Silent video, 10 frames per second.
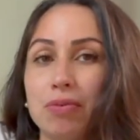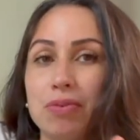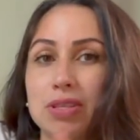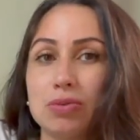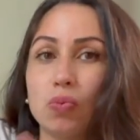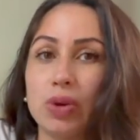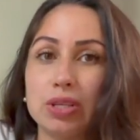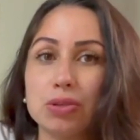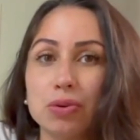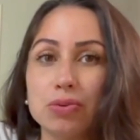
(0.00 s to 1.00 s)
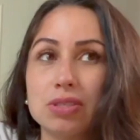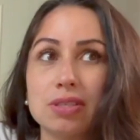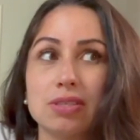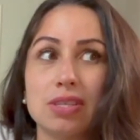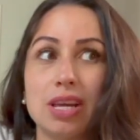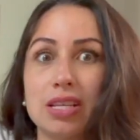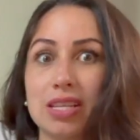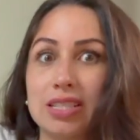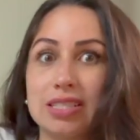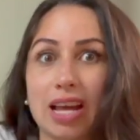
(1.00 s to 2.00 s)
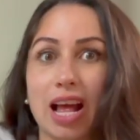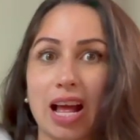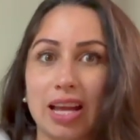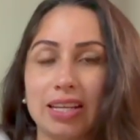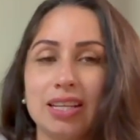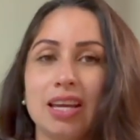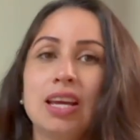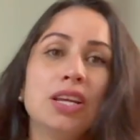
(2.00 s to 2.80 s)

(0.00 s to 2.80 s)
of his windows because he has a ton